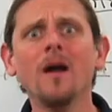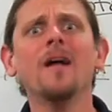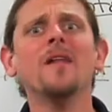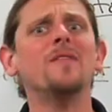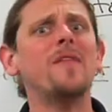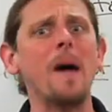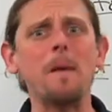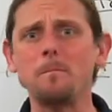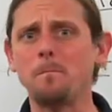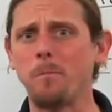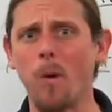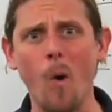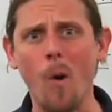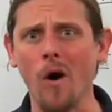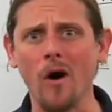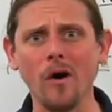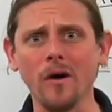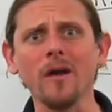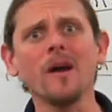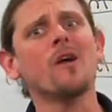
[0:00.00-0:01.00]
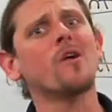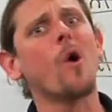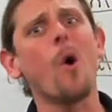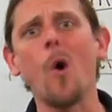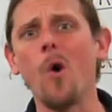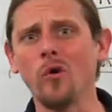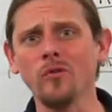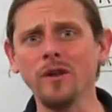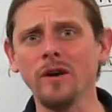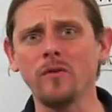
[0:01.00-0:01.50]
That board
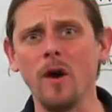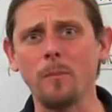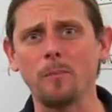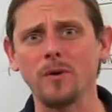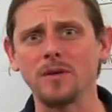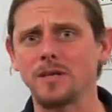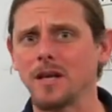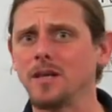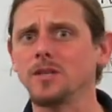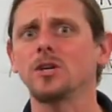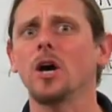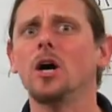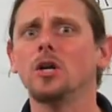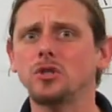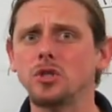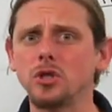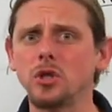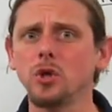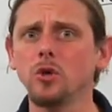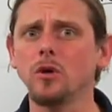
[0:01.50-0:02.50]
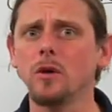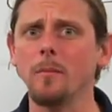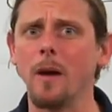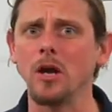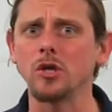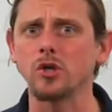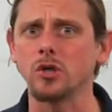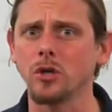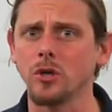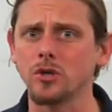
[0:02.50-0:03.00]
only represents a
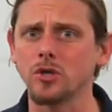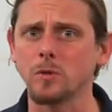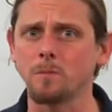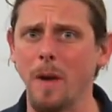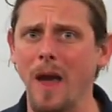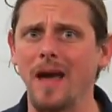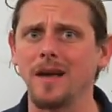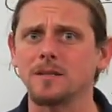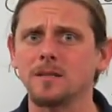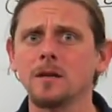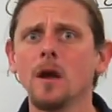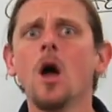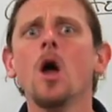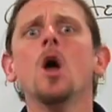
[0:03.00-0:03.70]
2-dimensional space.